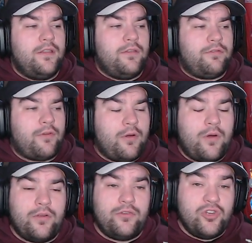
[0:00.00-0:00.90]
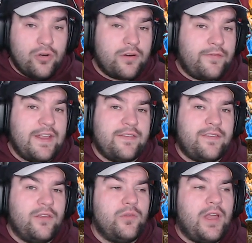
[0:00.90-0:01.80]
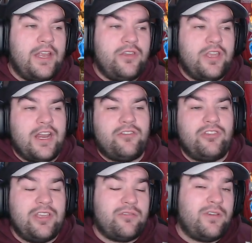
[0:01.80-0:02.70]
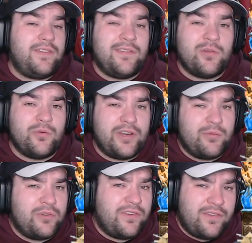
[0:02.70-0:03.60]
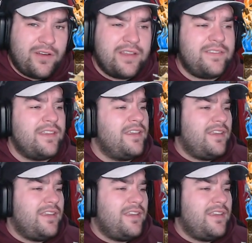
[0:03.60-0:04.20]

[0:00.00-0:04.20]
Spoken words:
throw on your advanced skill, and you can actually increase his cooldown, which is nice.